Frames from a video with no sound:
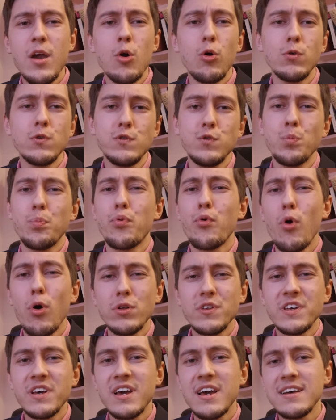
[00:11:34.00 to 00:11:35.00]
They go to
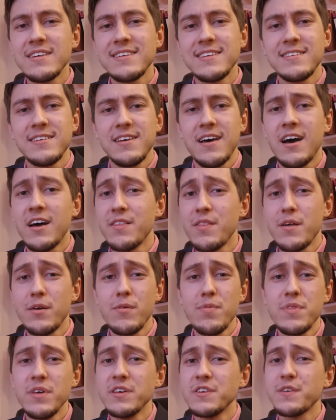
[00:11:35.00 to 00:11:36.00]
protests
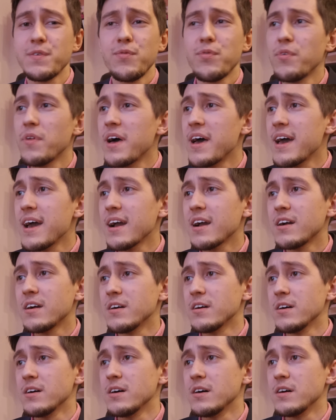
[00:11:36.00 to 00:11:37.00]
under this flag
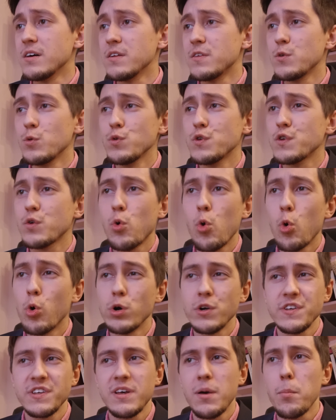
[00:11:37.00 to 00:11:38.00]
uh, to
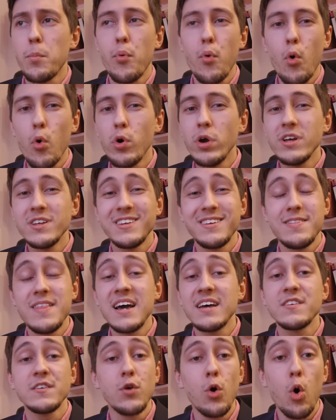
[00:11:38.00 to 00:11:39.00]
score some points,
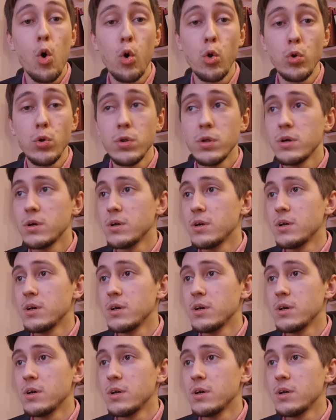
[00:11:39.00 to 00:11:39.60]
that's all.